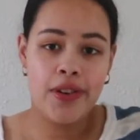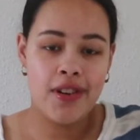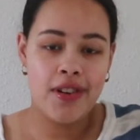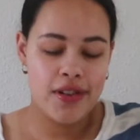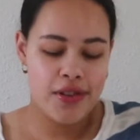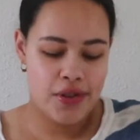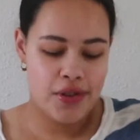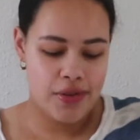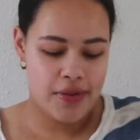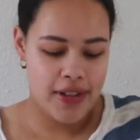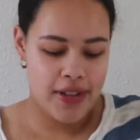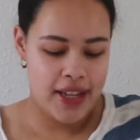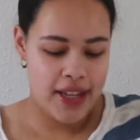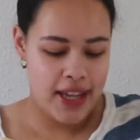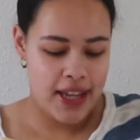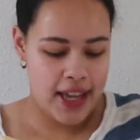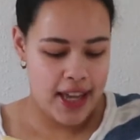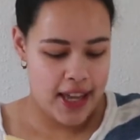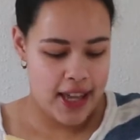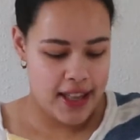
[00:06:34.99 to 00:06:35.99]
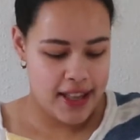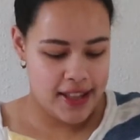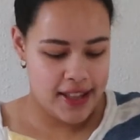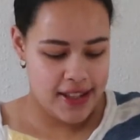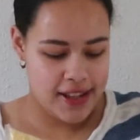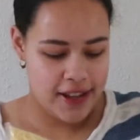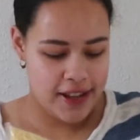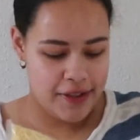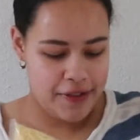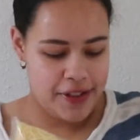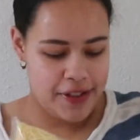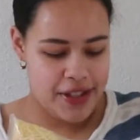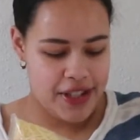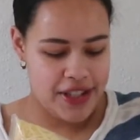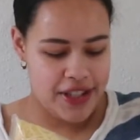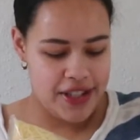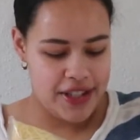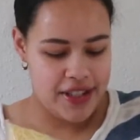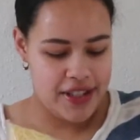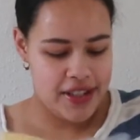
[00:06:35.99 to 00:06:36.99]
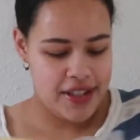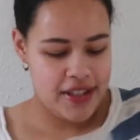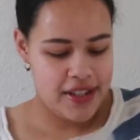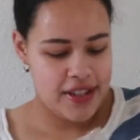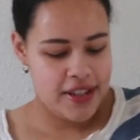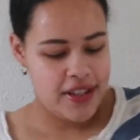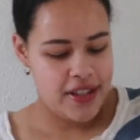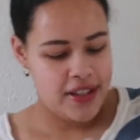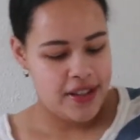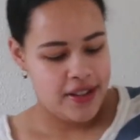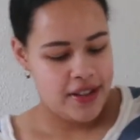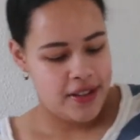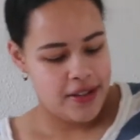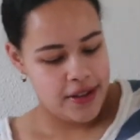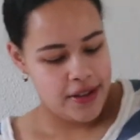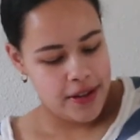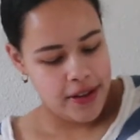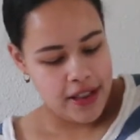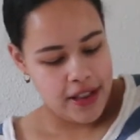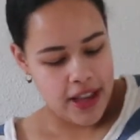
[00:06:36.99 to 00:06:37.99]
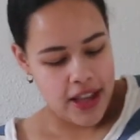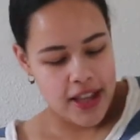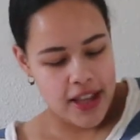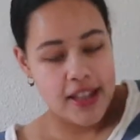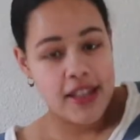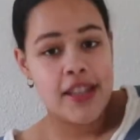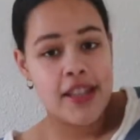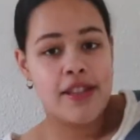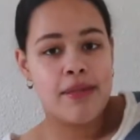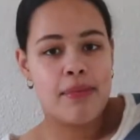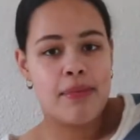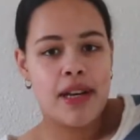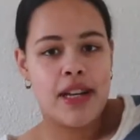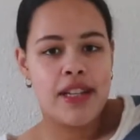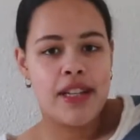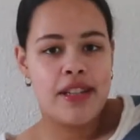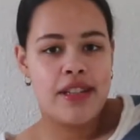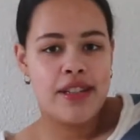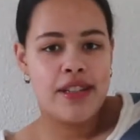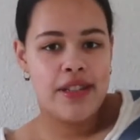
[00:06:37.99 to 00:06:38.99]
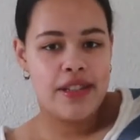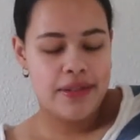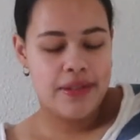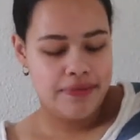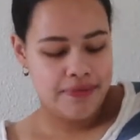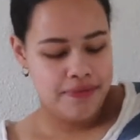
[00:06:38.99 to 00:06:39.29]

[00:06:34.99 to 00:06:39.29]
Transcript: or 3 hands of cheese. So like this much.